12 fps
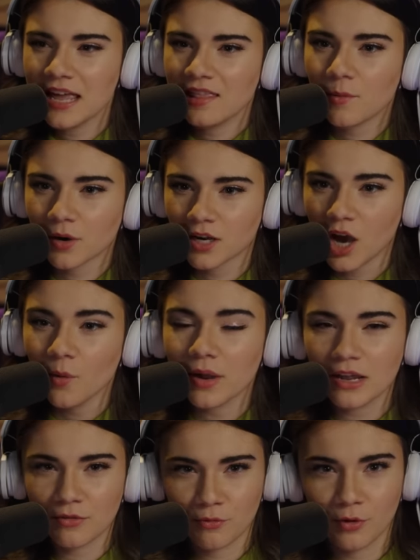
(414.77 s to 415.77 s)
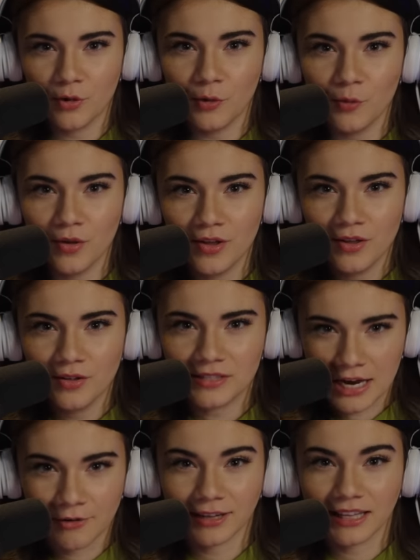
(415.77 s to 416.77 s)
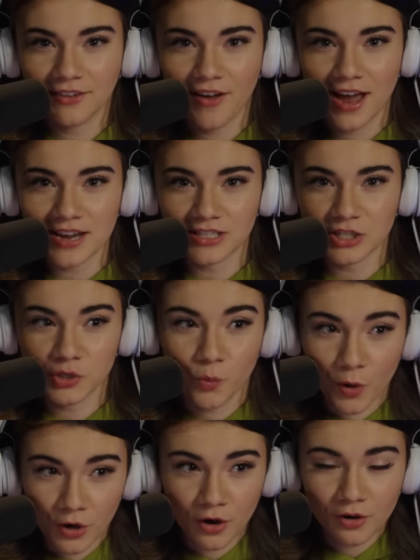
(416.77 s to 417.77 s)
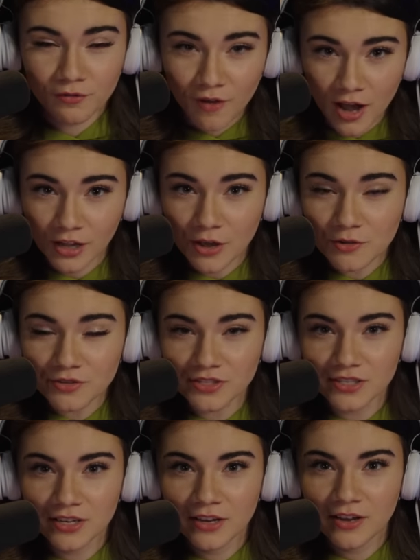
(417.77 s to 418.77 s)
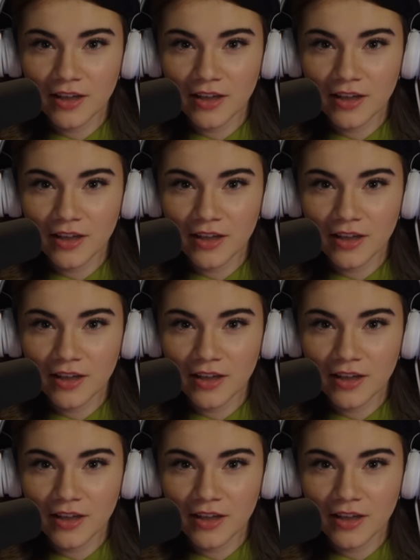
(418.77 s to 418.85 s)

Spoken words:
they were going through Zachary Levi's Twitter follows